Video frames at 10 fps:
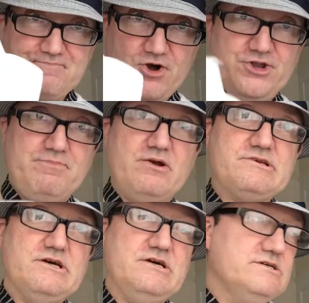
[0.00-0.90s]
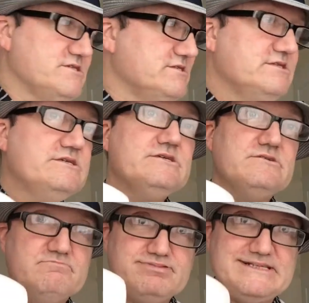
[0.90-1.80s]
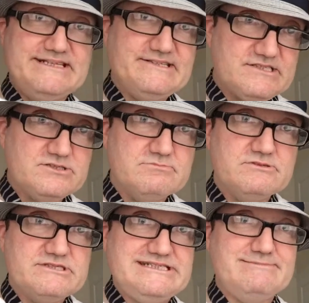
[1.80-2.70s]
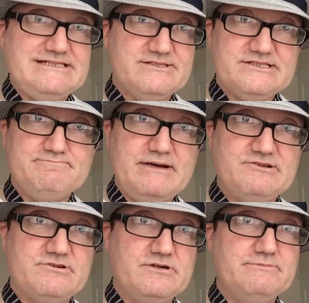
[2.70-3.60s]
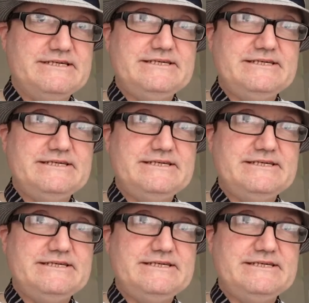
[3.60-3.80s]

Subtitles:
on a postcard, And please, someone get me out of this bedroom,